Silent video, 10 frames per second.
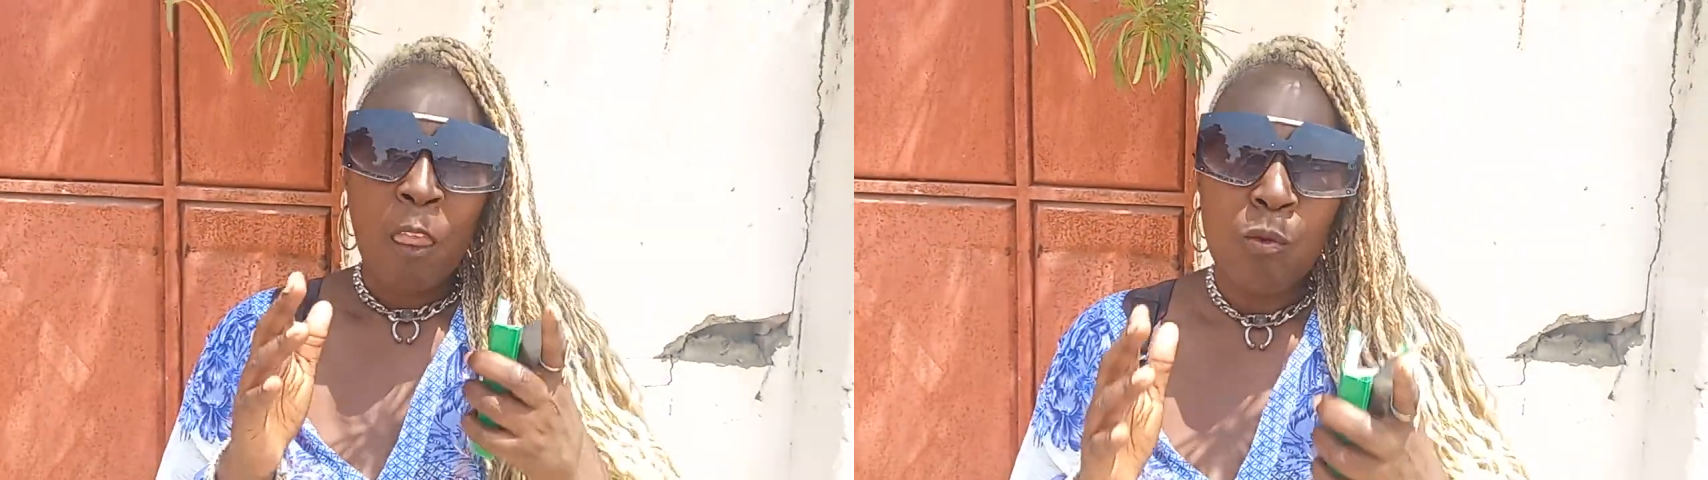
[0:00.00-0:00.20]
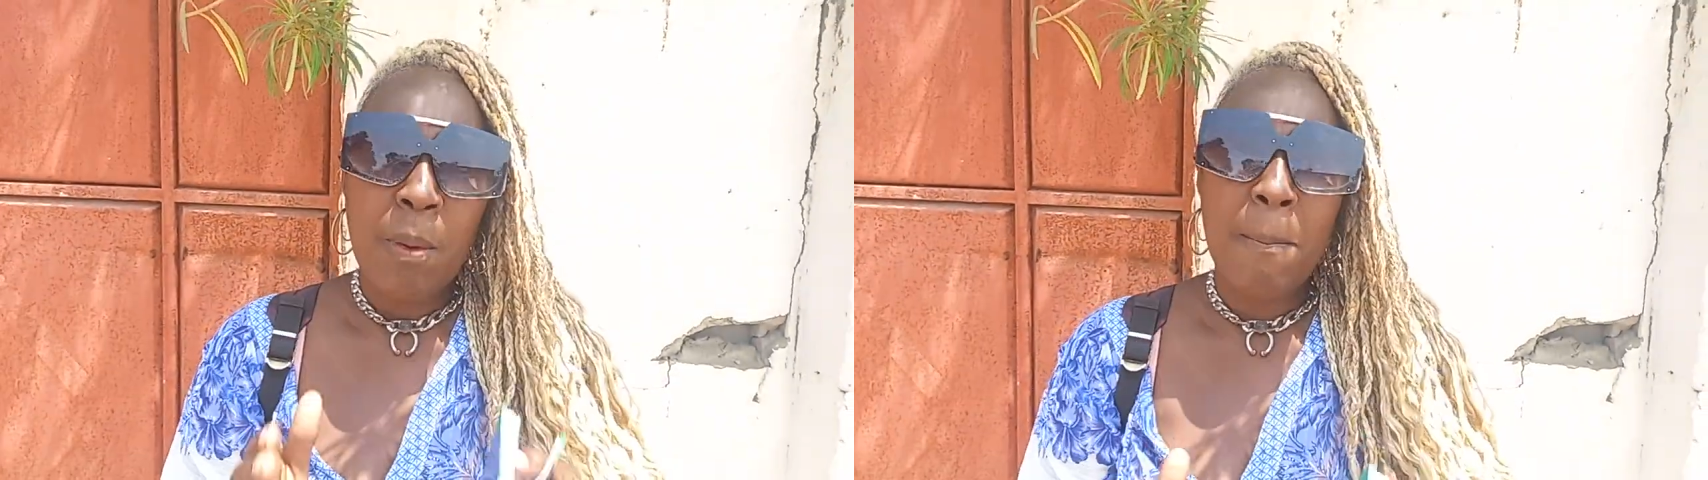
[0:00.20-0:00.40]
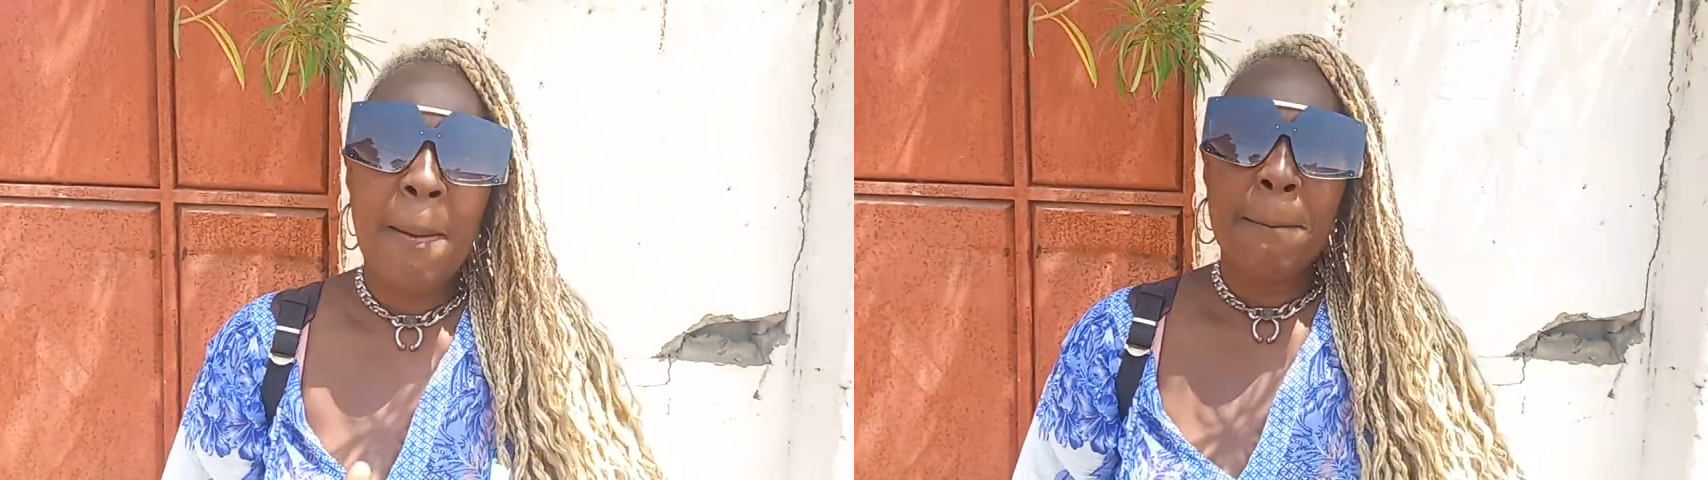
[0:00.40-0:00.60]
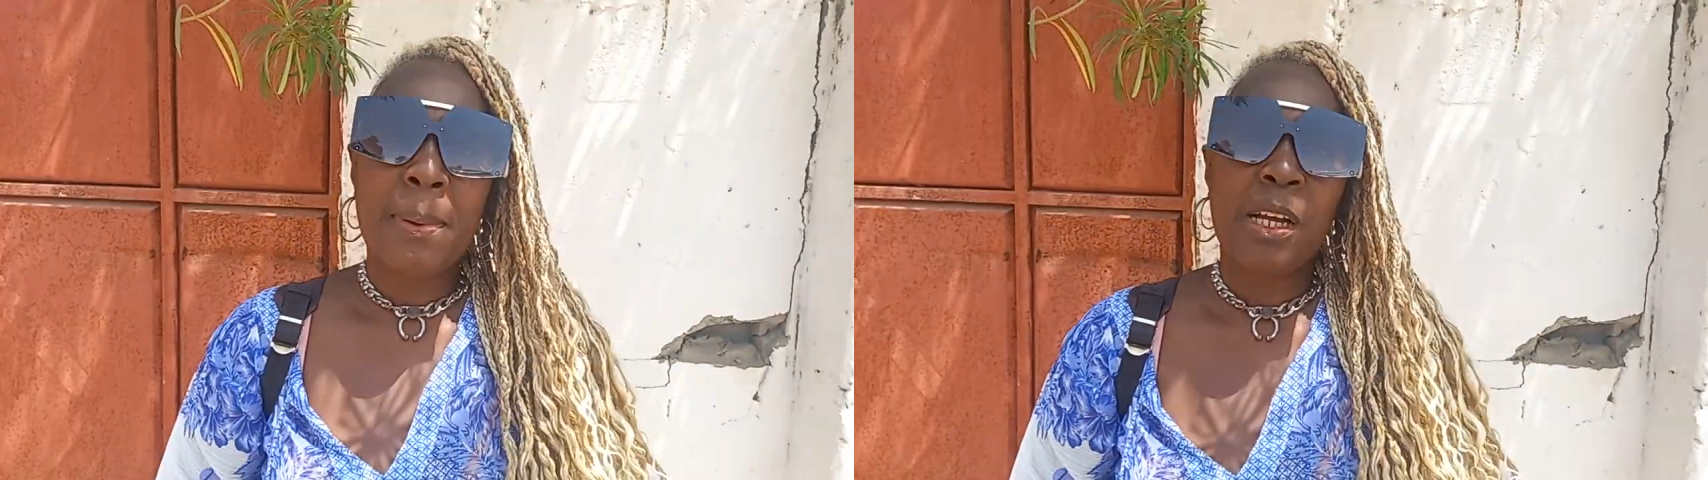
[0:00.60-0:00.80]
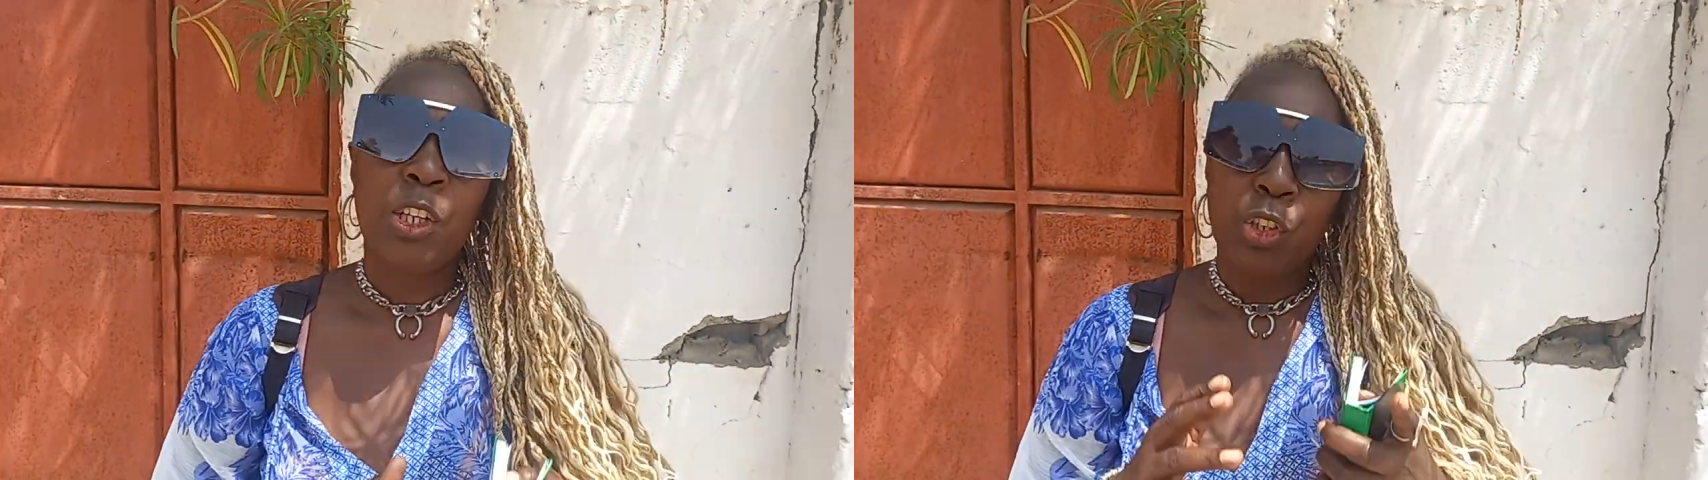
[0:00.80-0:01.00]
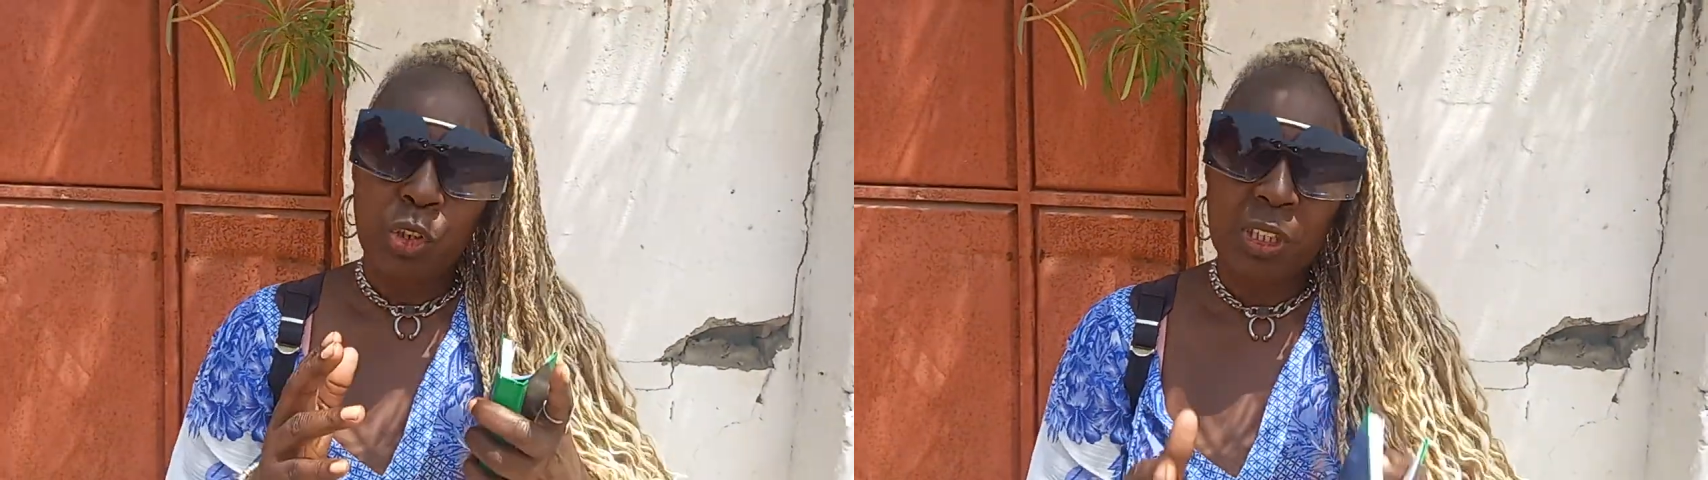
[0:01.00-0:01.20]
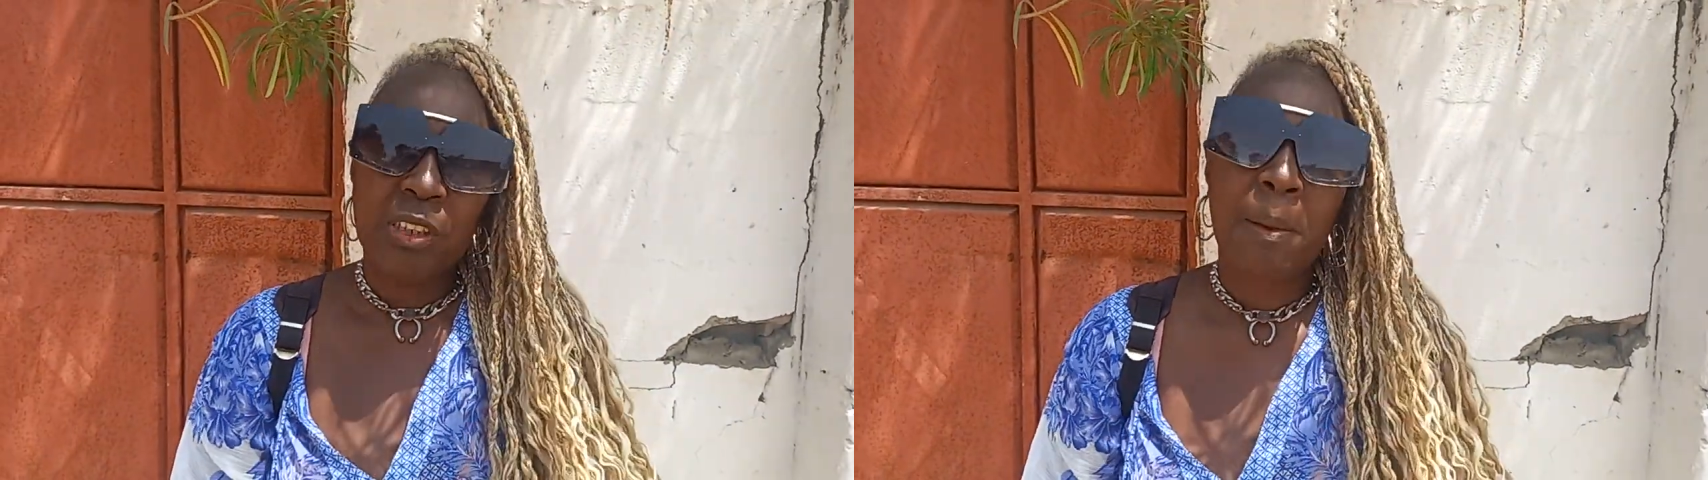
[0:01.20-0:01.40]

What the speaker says: remember, you need